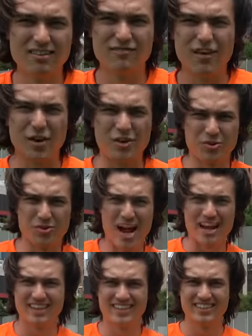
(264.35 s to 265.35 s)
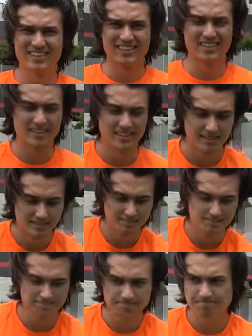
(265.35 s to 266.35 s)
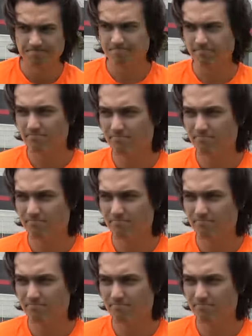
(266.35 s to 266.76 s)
Funnel and rack. Few touches on the ball, just play it simple.